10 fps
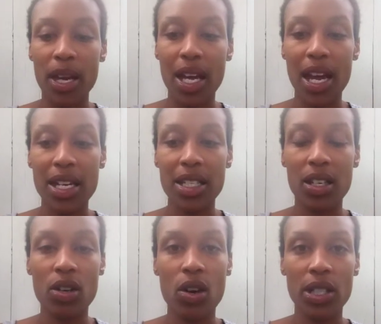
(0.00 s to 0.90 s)
And I
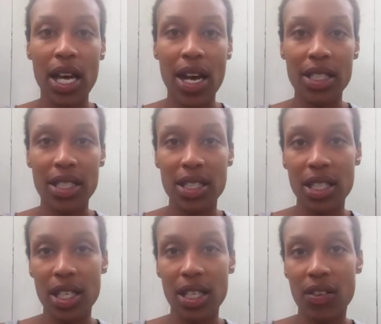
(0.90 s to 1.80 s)
did go online to
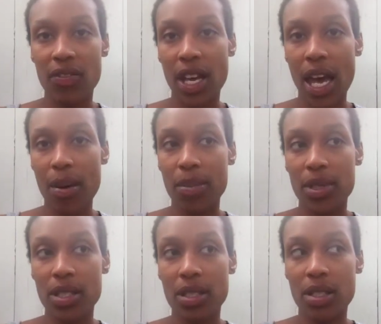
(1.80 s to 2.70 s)
see if it
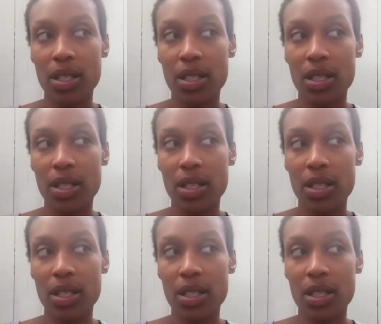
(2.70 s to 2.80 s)
happens,